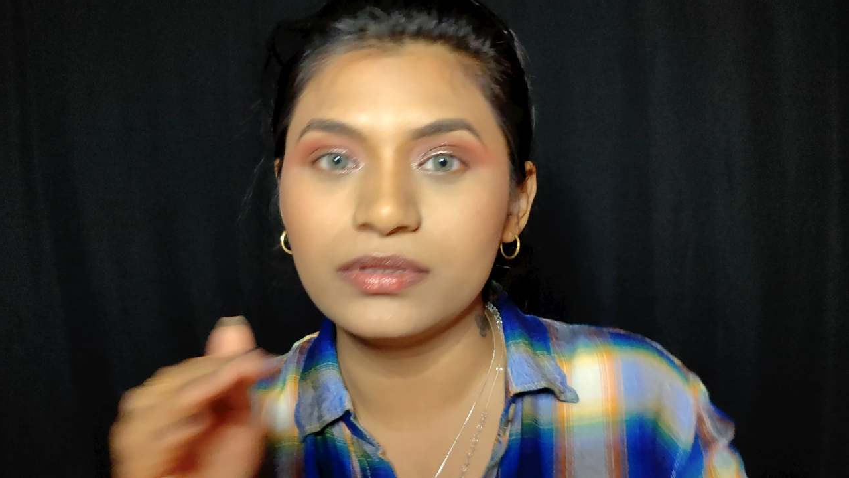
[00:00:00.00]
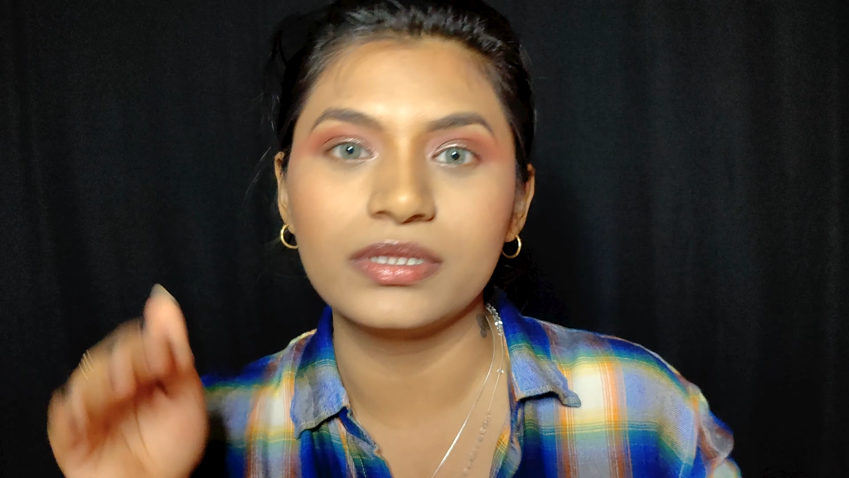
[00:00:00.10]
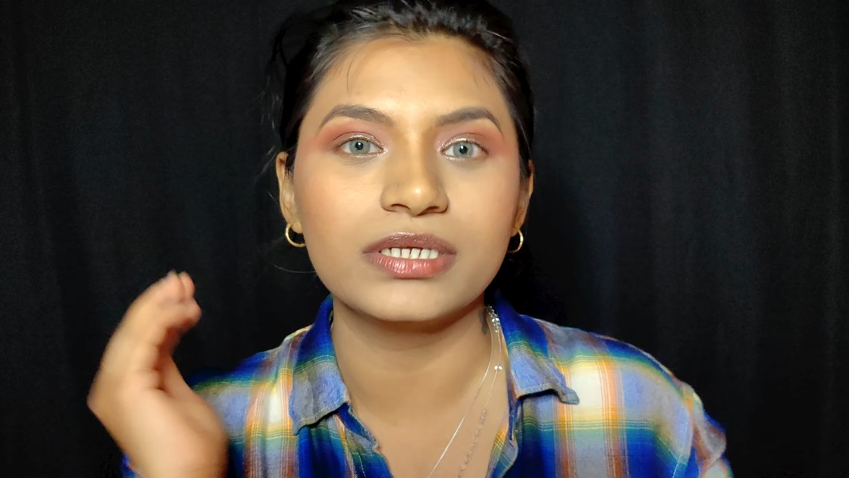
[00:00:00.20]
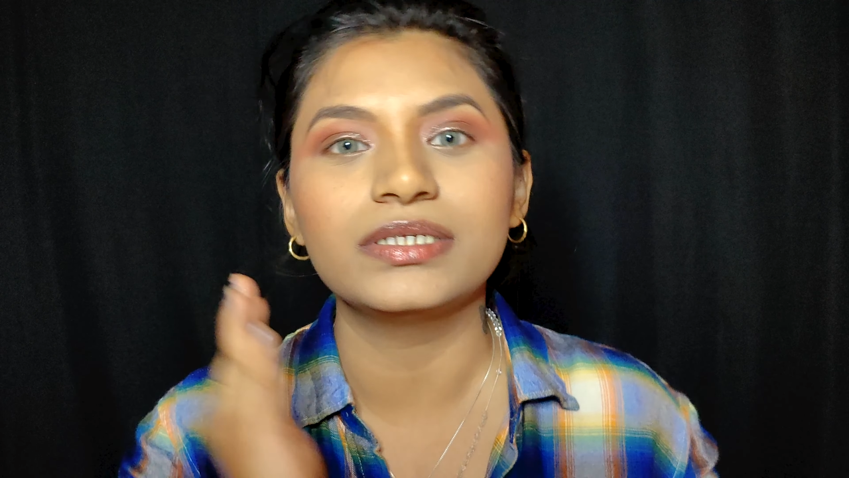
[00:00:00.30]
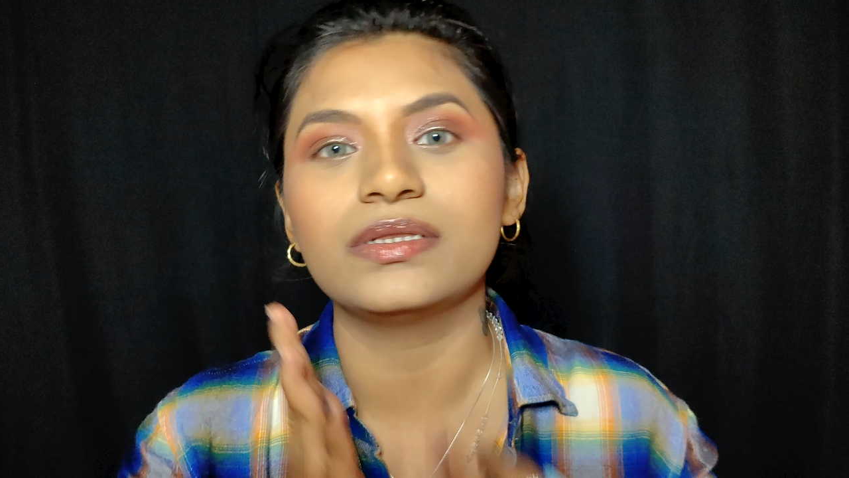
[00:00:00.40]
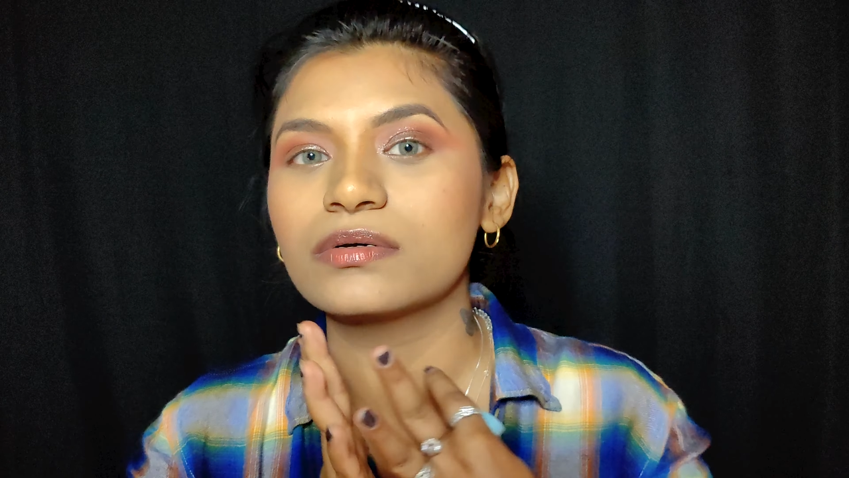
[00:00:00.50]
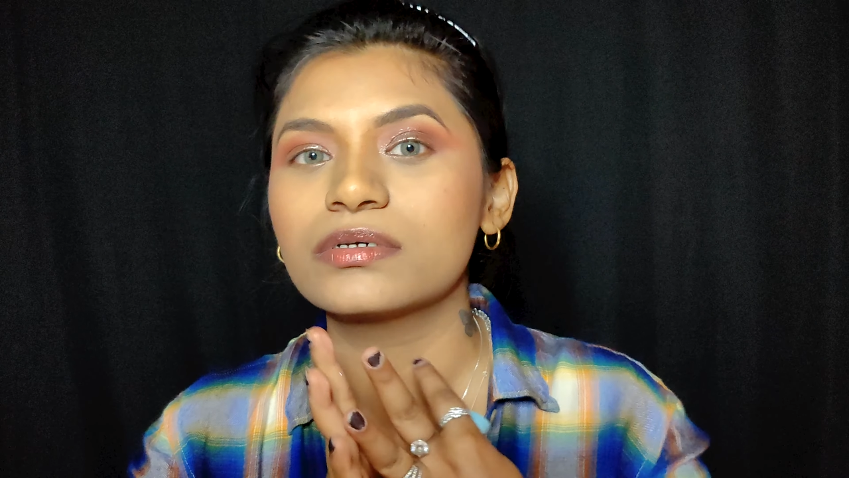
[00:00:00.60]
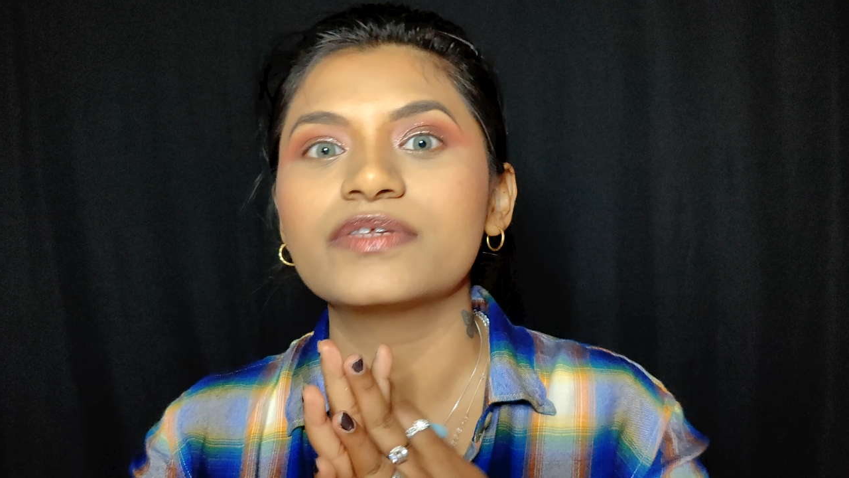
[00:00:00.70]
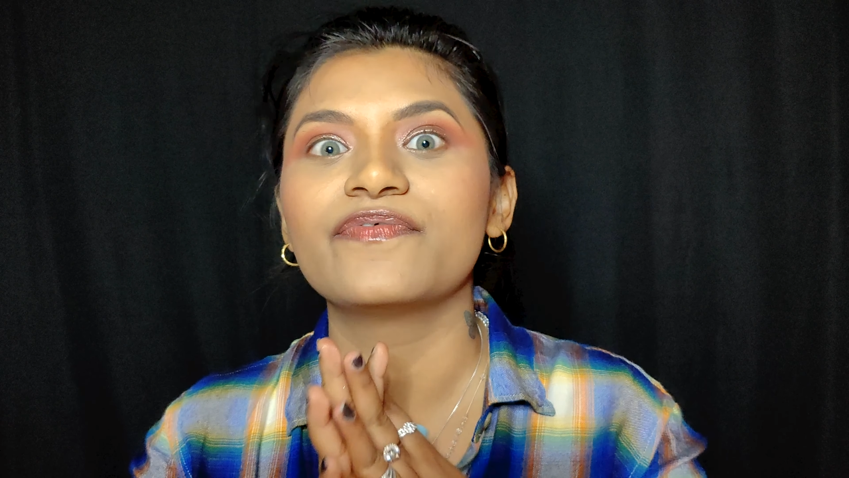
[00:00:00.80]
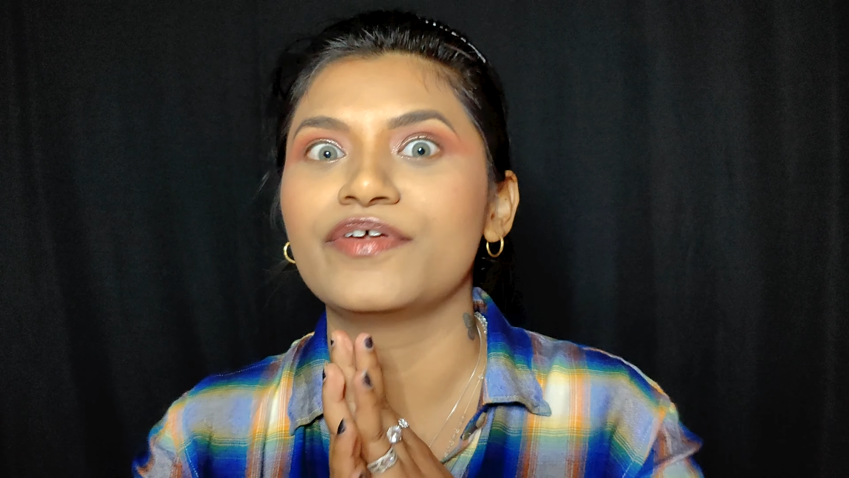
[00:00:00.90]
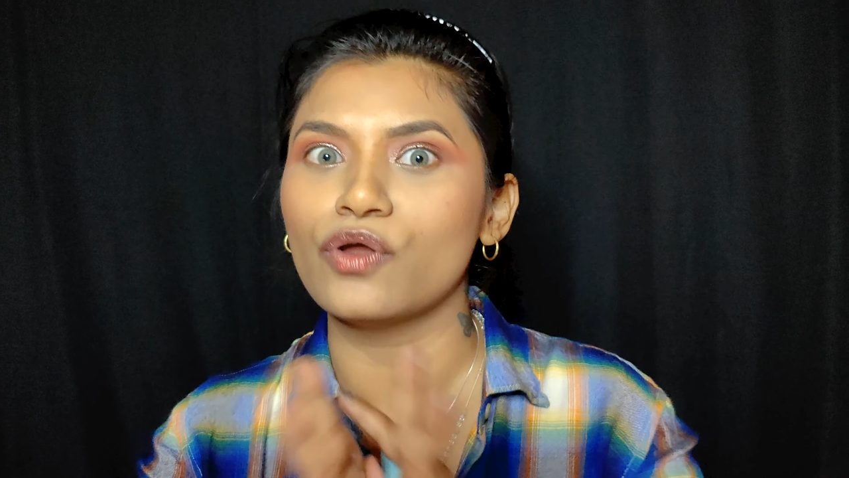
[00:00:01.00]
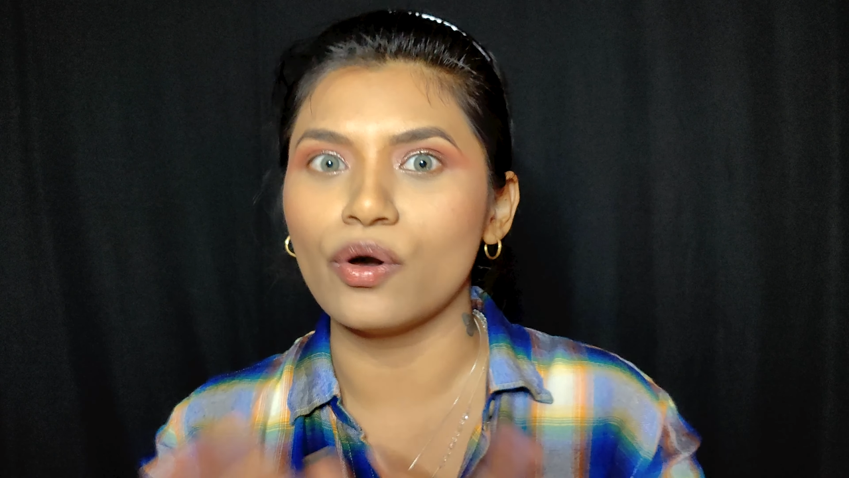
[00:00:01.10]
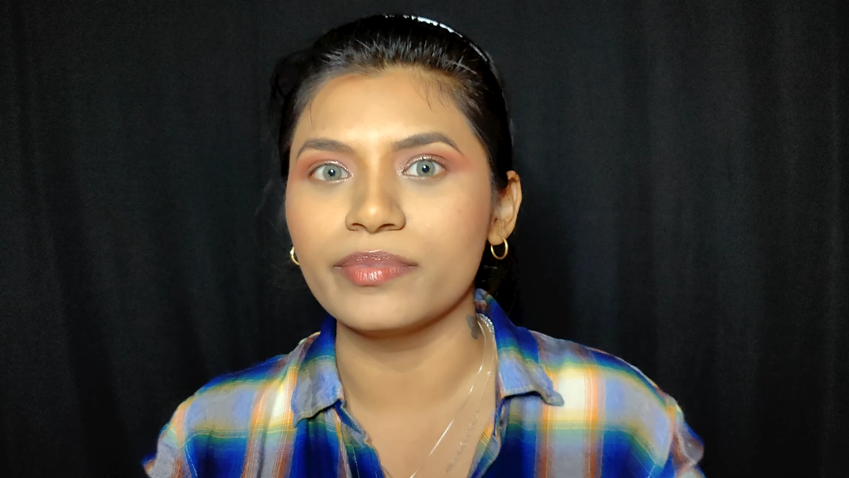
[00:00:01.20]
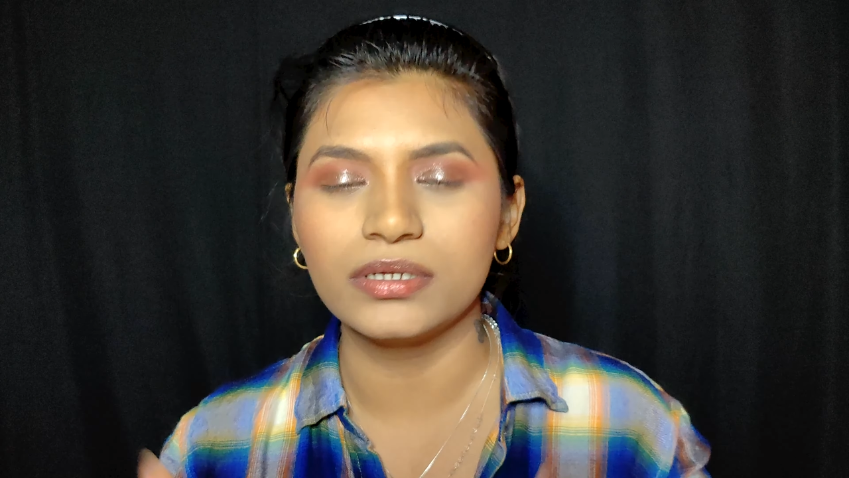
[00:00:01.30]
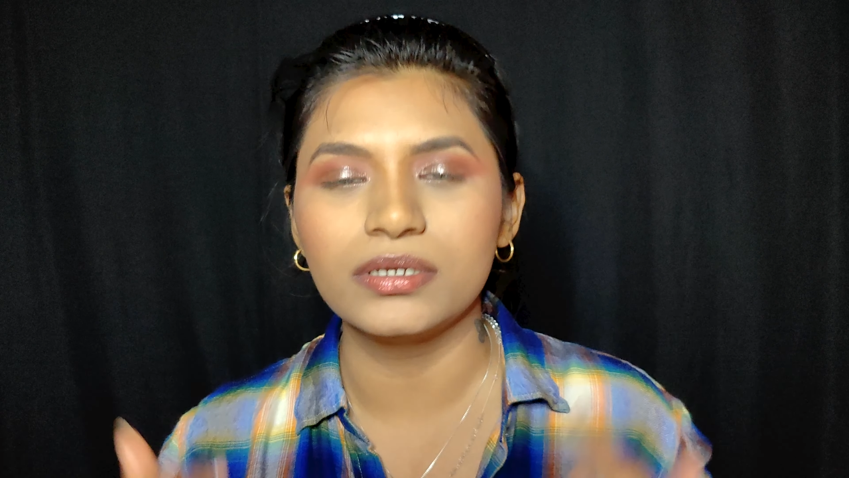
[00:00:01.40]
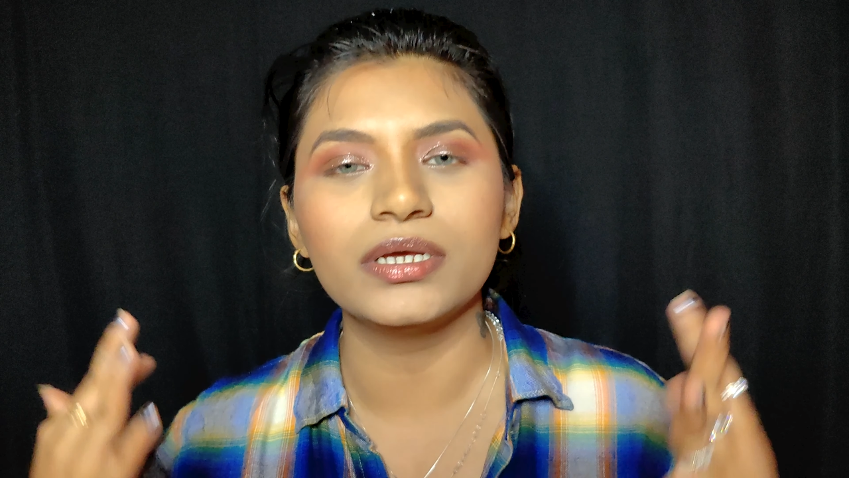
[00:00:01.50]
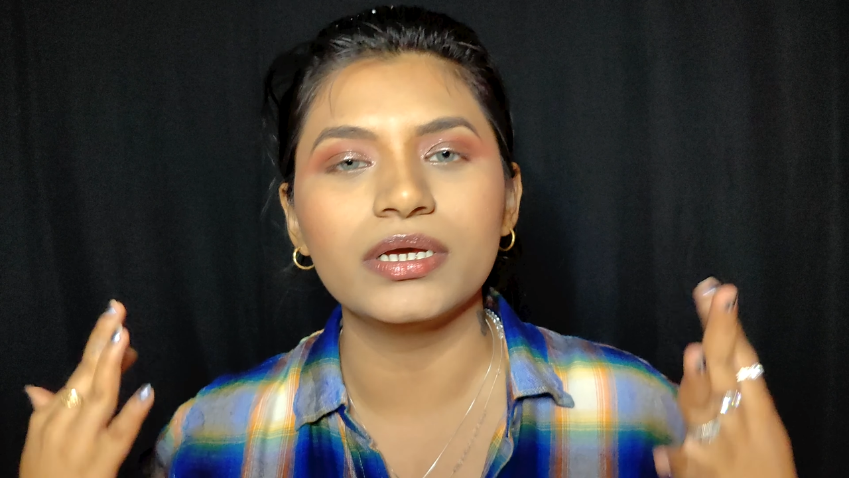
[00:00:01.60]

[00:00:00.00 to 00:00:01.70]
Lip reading: this looks phenomenal.